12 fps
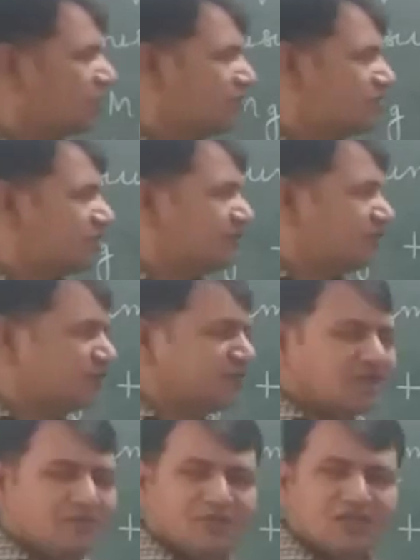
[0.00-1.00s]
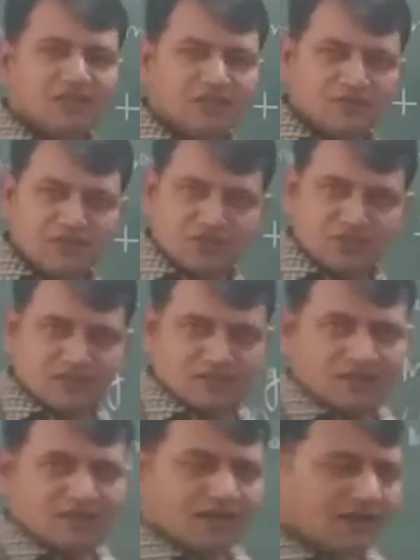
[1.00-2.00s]
concept of chemical equation.
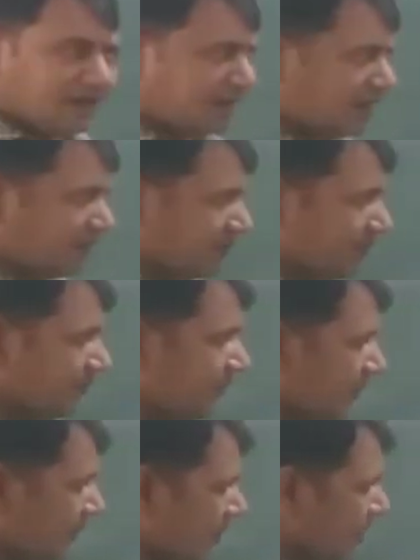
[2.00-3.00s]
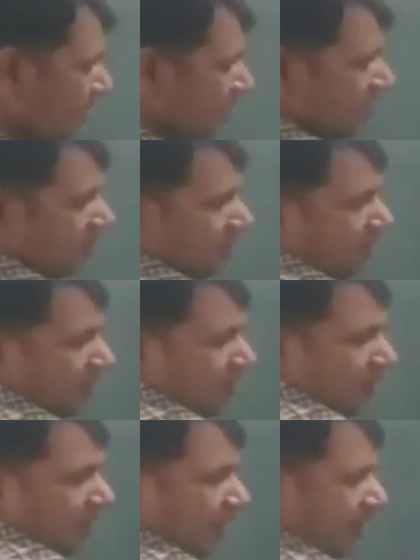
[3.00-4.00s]
Again,
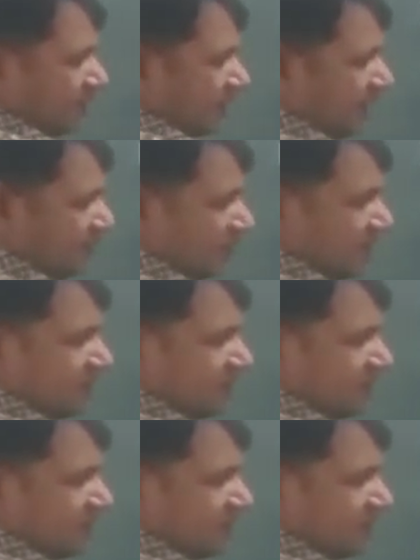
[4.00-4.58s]
at the left hand